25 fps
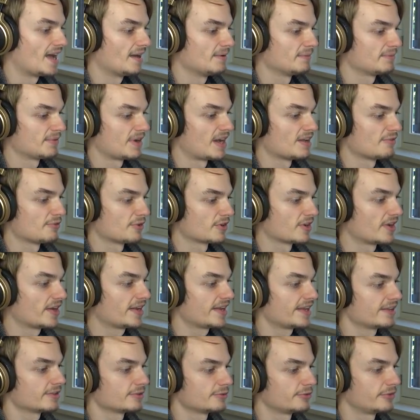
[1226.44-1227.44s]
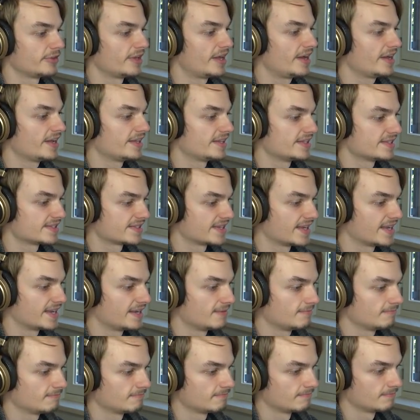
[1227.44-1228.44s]
I forgot how to fly in this
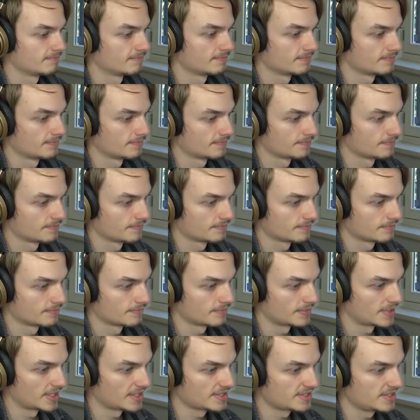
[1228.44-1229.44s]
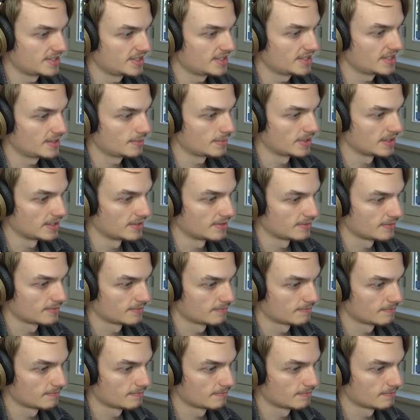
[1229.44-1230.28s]
game. But I see an enemy.